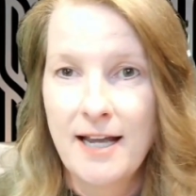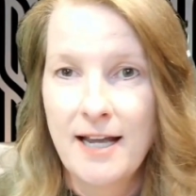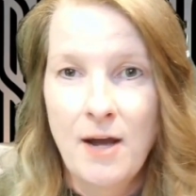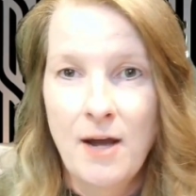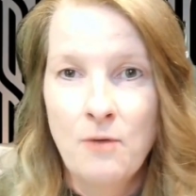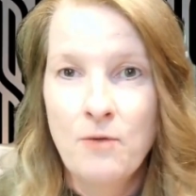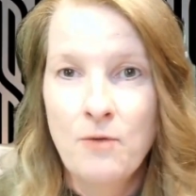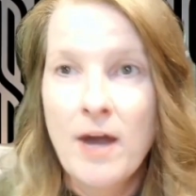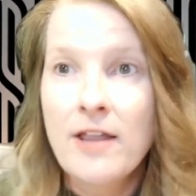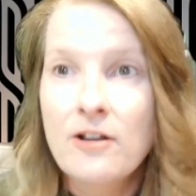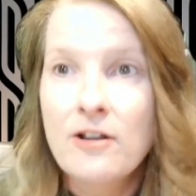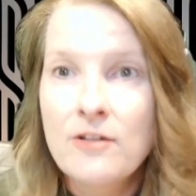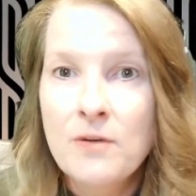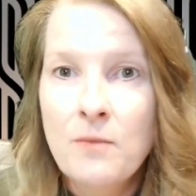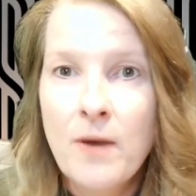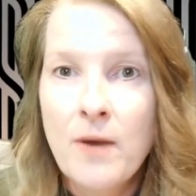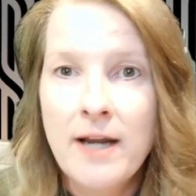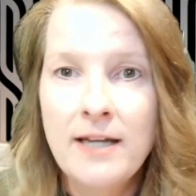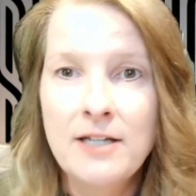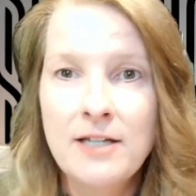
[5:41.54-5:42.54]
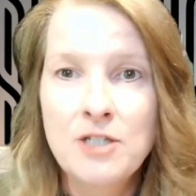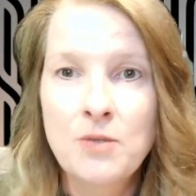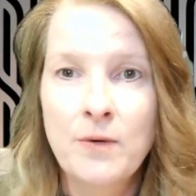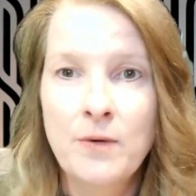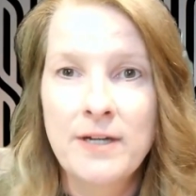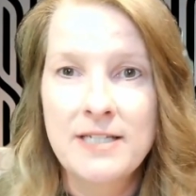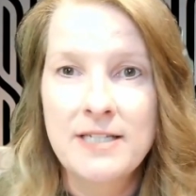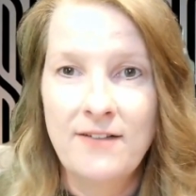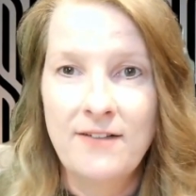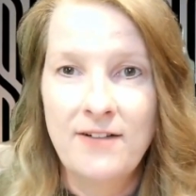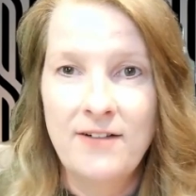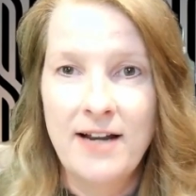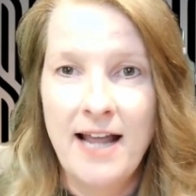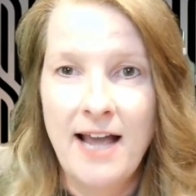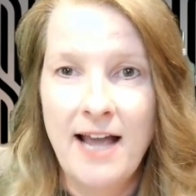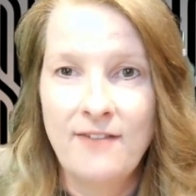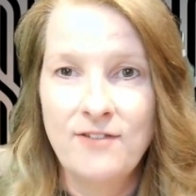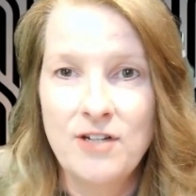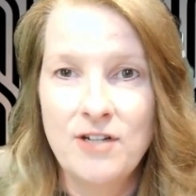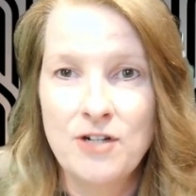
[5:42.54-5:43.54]
rather than waiting 27 and a
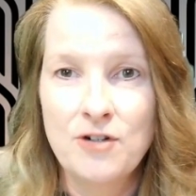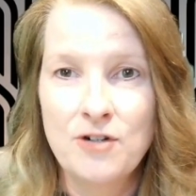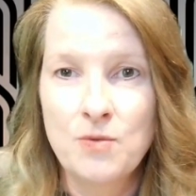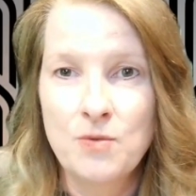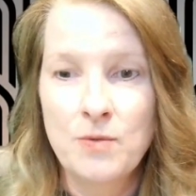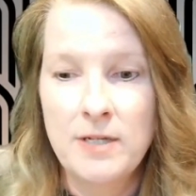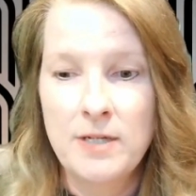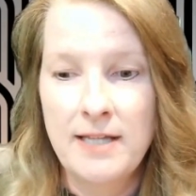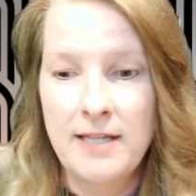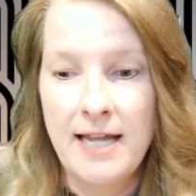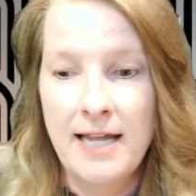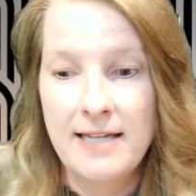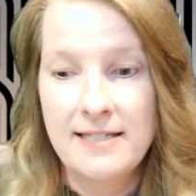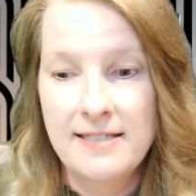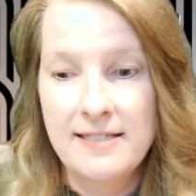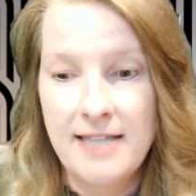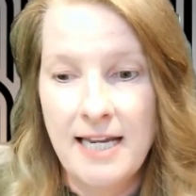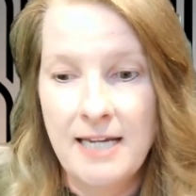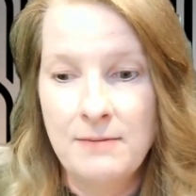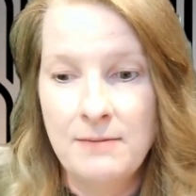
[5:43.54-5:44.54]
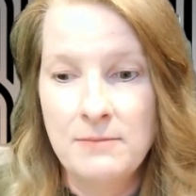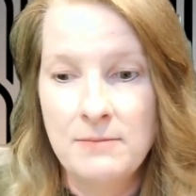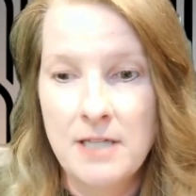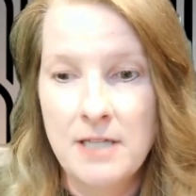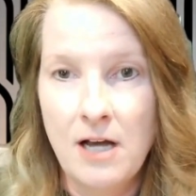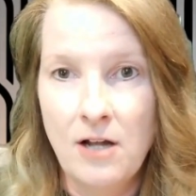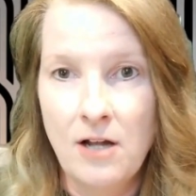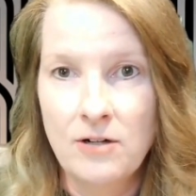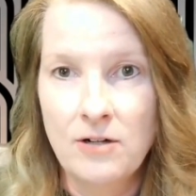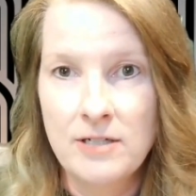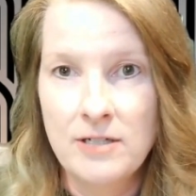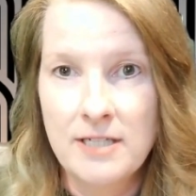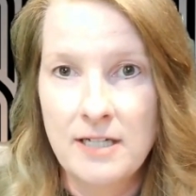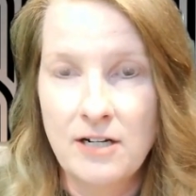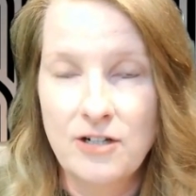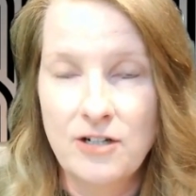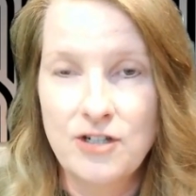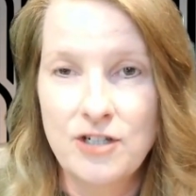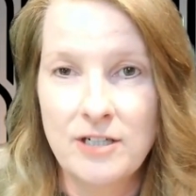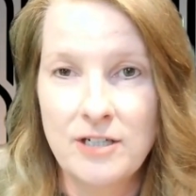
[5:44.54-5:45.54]
half years when that same dollar
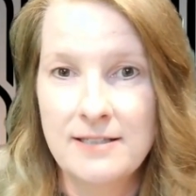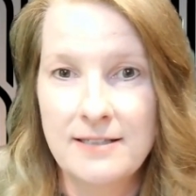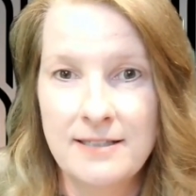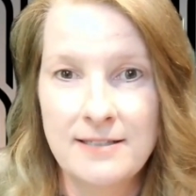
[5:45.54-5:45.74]
deduction